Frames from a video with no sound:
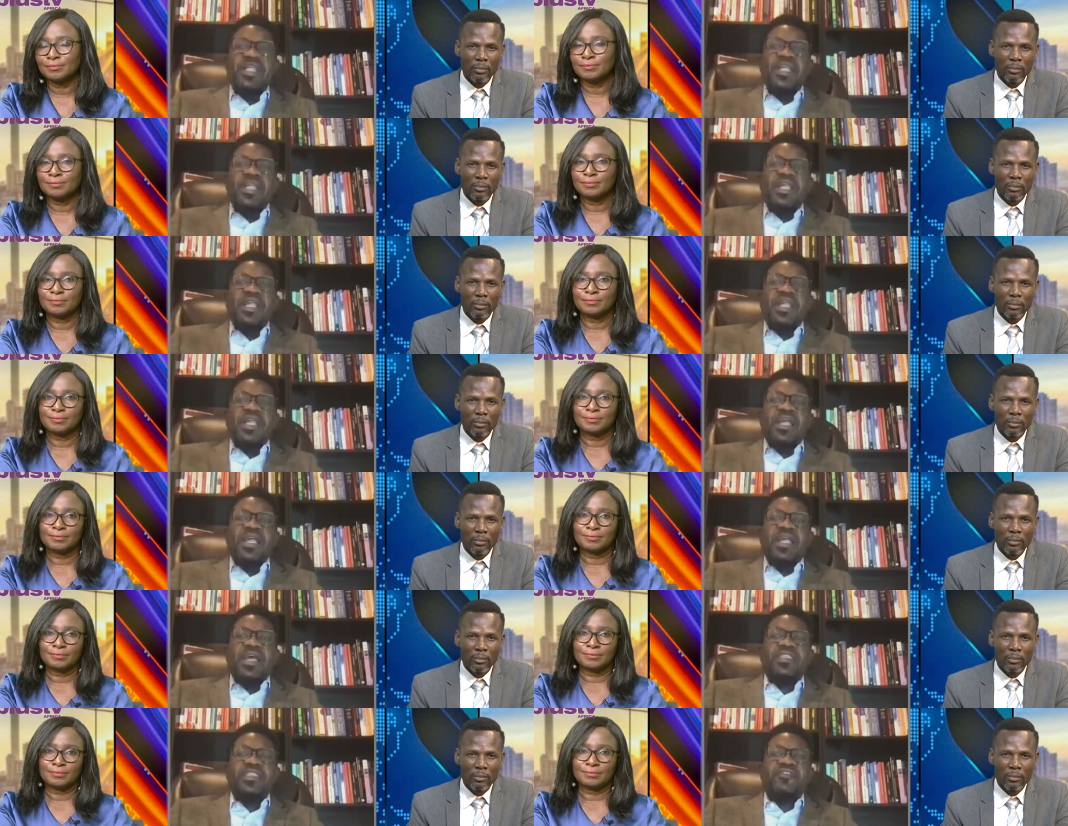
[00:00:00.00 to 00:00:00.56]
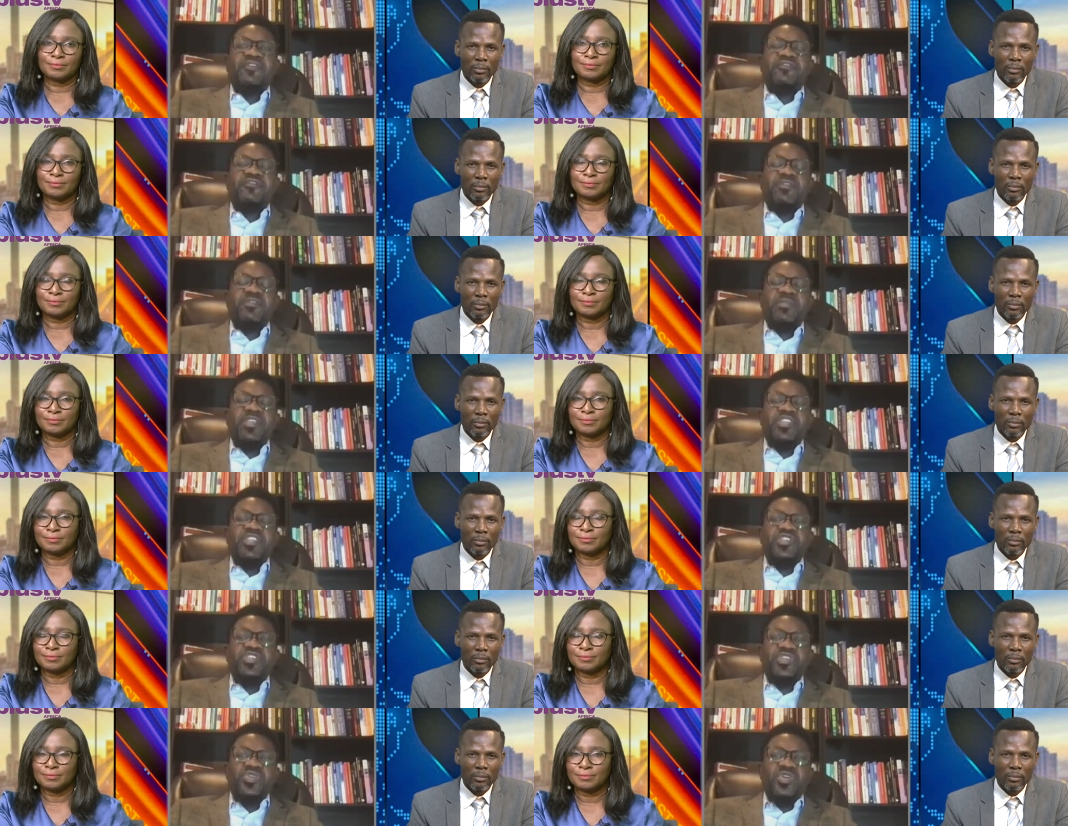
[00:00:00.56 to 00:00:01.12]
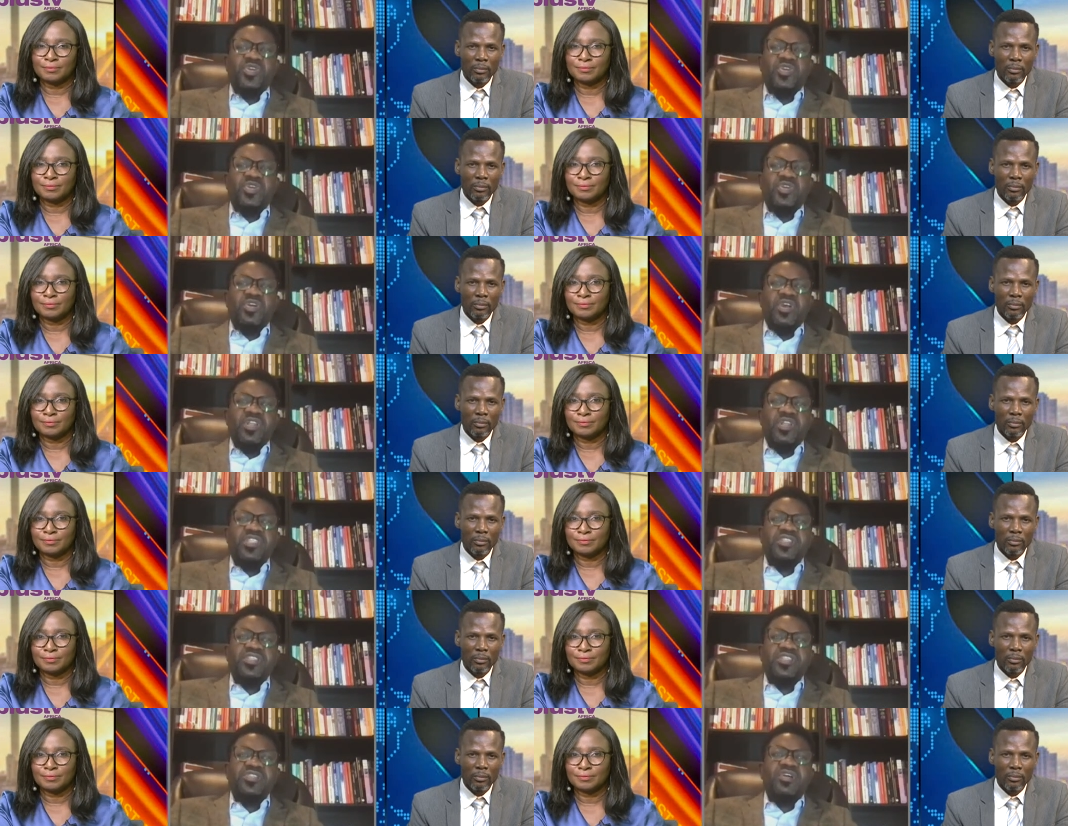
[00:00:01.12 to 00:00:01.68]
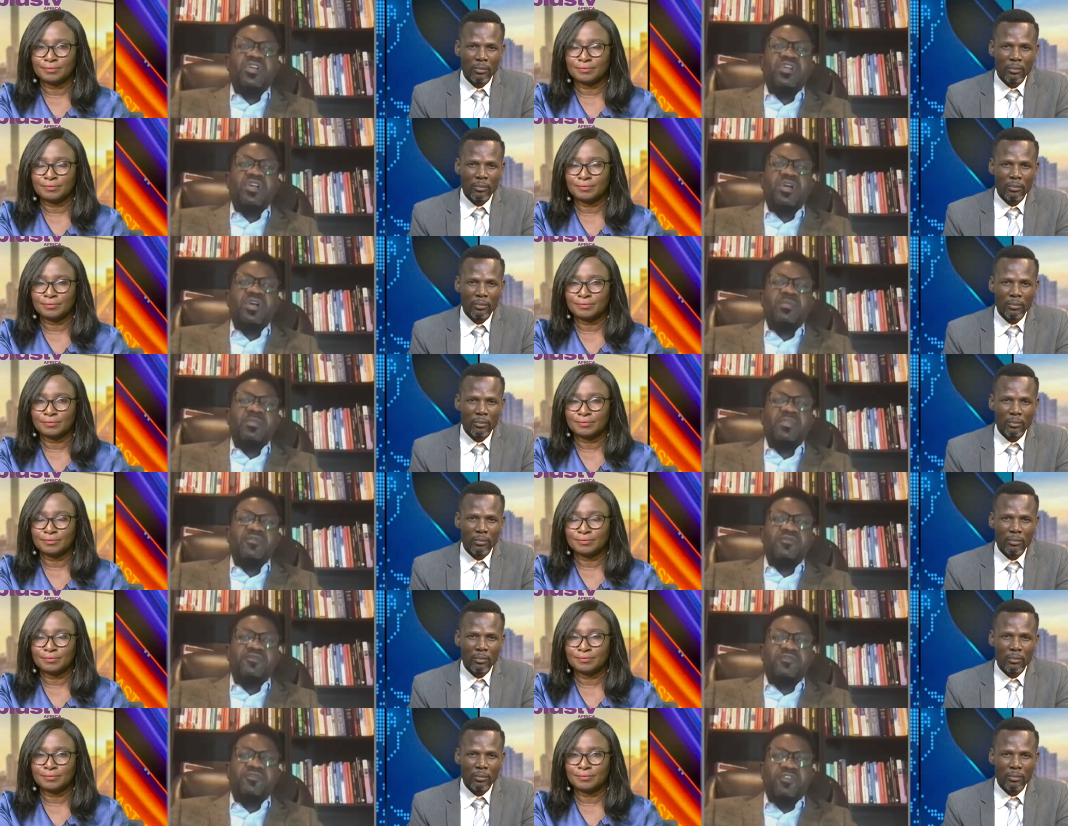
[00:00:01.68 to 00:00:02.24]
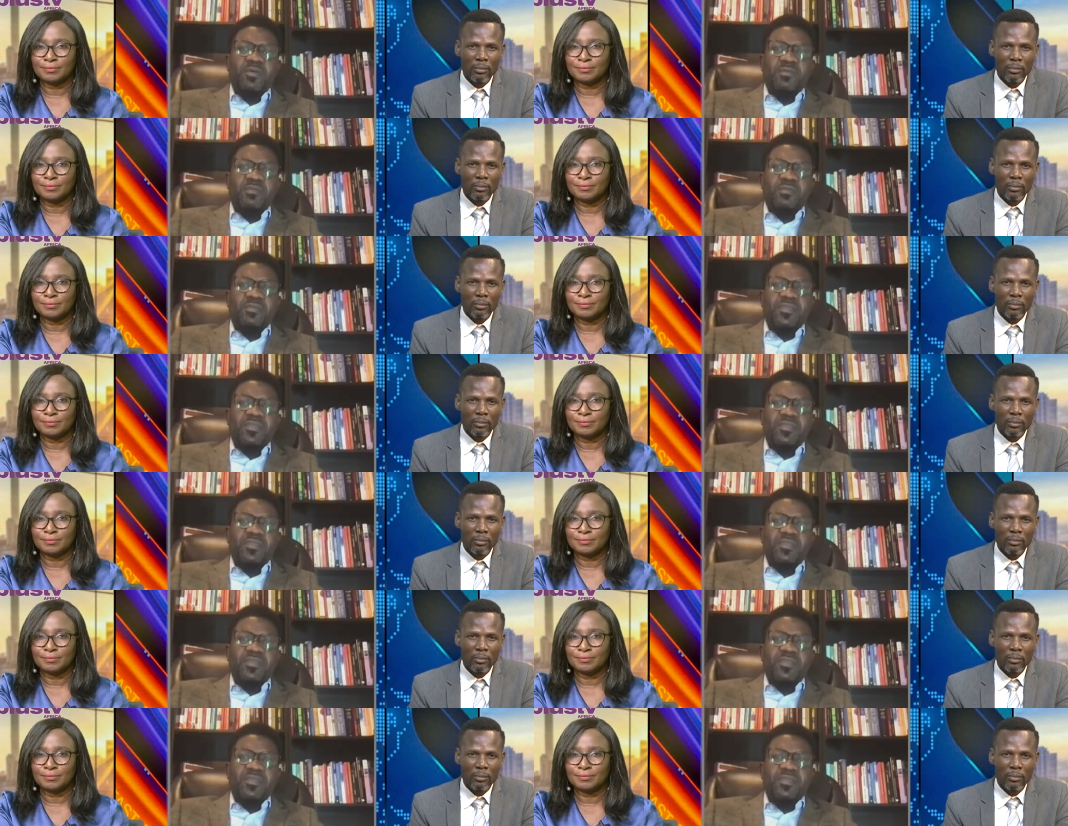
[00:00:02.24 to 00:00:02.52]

Speaker 1: The information you got is not coming from